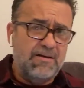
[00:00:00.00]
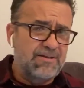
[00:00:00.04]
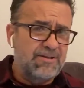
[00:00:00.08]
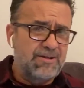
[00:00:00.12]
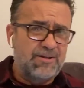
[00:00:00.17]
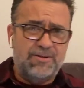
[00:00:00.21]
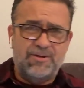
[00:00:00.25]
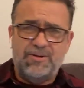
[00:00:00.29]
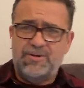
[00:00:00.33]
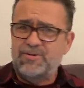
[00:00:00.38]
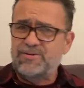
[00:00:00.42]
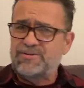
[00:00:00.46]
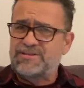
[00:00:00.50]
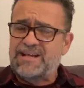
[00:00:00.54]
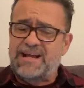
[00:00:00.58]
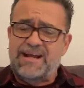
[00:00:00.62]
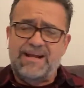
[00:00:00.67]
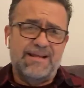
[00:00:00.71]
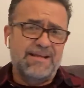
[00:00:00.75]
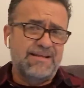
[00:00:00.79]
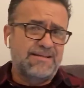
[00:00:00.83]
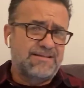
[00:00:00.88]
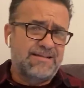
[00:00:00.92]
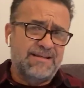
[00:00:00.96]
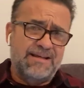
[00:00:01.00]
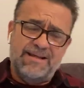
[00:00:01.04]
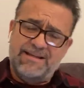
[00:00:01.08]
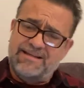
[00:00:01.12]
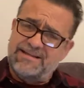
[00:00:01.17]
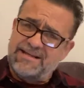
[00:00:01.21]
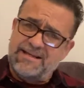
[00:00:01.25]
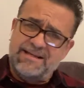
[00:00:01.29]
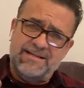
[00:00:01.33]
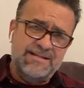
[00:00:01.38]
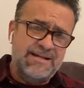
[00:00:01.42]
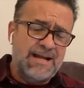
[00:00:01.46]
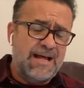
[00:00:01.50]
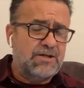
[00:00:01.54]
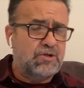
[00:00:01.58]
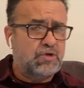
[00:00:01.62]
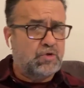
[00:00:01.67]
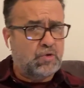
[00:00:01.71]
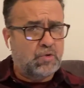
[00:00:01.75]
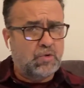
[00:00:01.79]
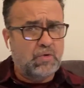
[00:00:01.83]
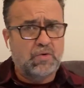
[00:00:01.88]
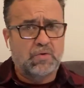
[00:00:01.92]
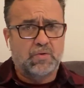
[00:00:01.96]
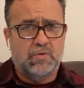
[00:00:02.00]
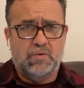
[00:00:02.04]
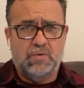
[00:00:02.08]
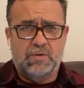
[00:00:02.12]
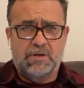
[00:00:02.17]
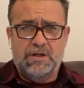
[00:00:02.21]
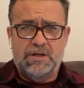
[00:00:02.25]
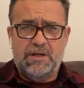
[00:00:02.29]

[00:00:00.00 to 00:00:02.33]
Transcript: on the news that is, it's is not true.